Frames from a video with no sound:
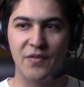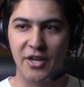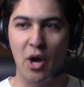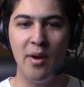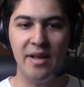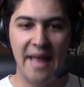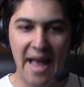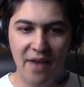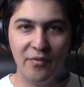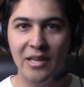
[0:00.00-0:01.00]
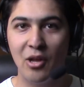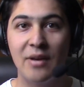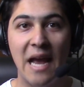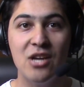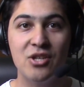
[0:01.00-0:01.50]
for going there. Every
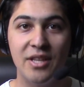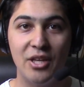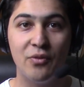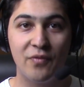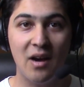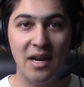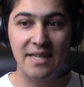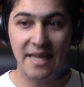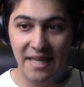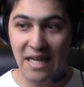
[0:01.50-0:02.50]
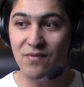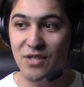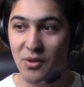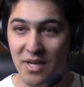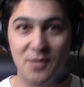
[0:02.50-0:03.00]
location that you find
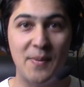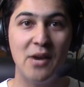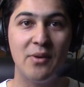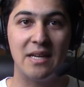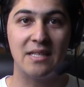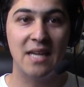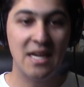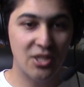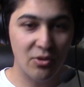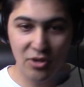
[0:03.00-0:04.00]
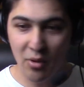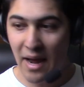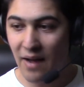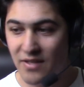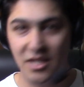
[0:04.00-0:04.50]
gives you experience, so you don't
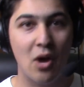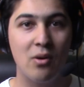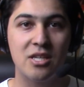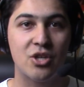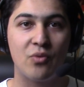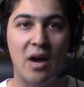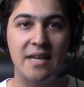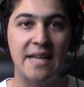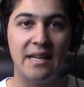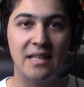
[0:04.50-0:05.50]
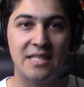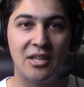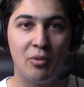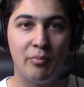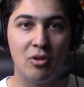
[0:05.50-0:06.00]
have to go and just grind
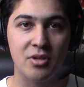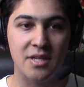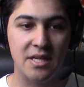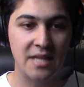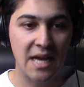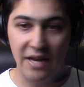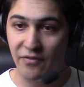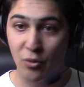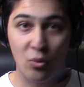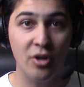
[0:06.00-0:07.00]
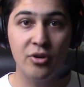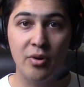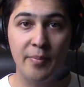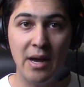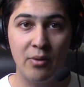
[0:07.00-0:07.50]
endlessly on monsters. If you
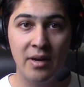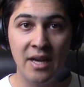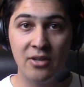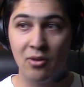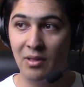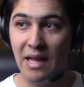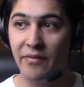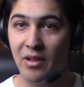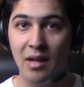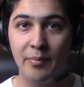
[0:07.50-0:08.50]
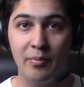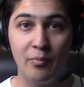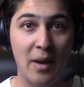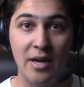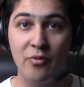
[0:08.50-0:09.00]
wander about, you'll level up
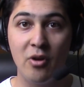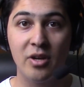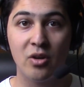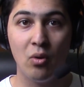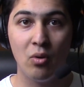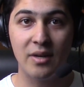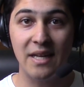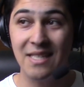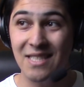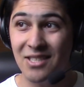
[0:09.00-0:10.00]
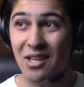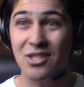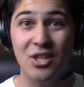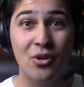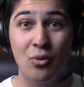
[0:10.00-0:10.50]
by your own accord.
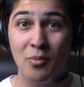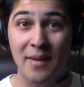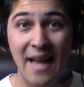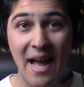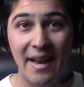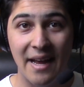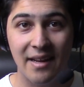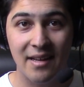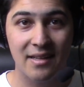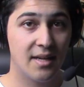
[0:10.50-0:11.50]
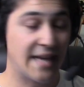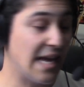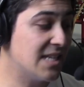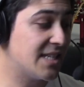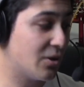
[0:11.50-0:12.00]
Such a cool mechanic.
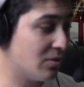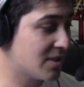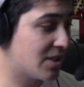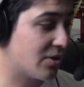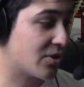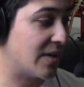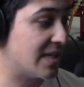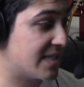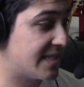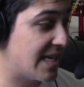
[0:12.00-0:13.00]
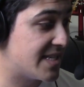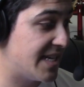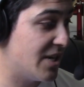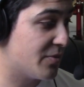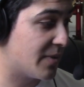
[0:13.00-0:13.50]
Casey also agrees and says,
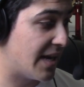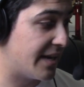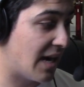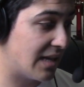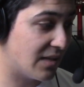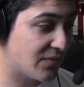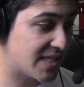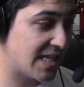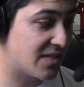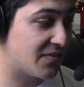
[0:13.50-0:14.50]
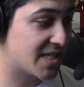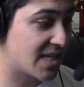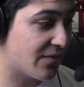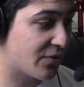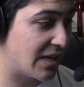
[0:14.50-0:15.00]
Xenoblade, I love the sense of
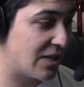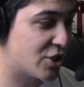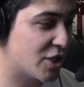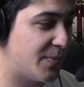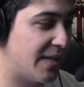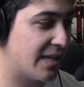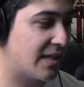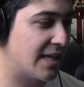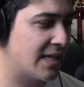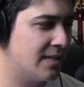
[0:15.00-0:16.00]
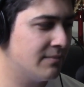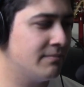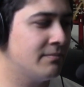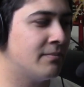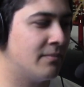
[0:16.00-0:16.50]
discovery and just being like,
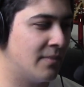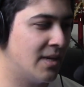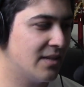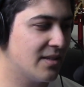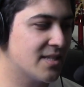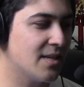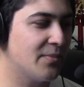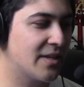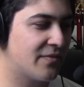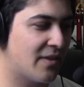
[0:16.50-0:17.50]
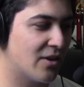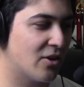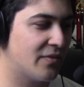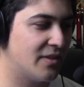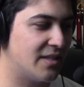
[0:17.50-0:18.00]
there's something far
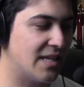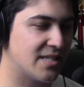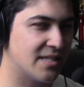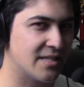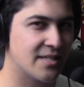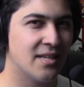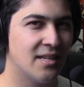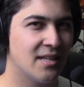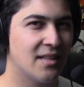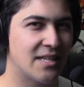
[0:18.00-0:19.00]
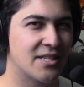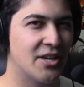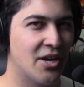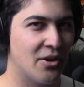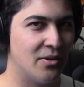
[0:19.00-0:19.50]
off in the distance. Let's
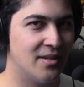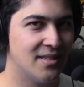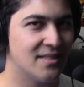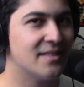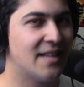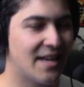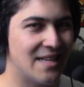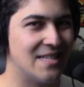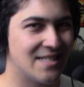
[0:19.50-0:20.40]
go. That